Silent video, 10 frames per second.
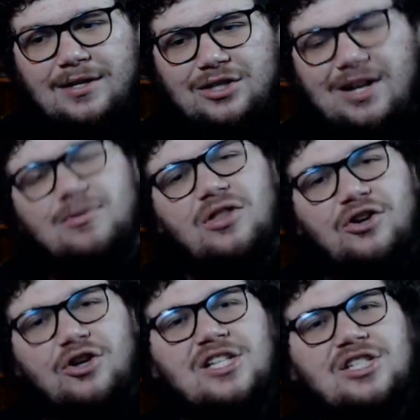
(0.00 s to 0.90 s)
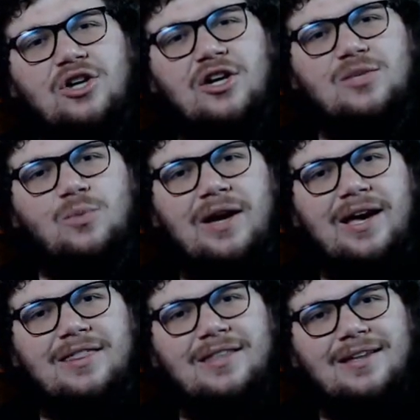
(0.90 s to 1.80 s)
Chapter 30 starts
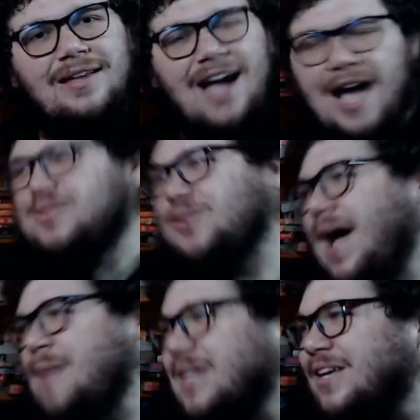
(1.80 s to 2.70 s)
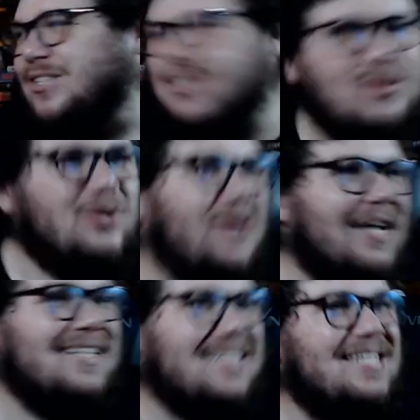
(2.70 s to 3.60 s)
with, I'm so happy to go to school
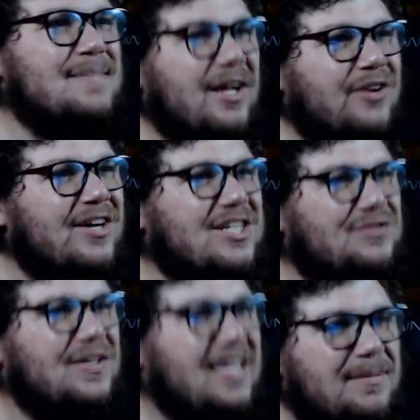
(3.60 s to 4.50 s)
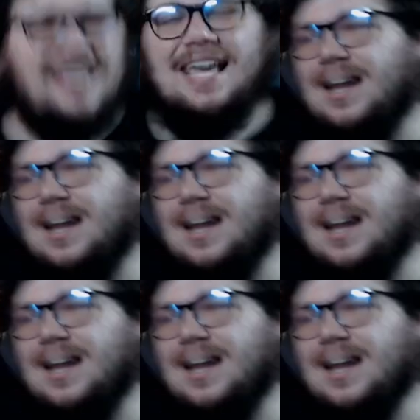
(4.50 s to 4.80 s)
and get to see my crush Phoebe,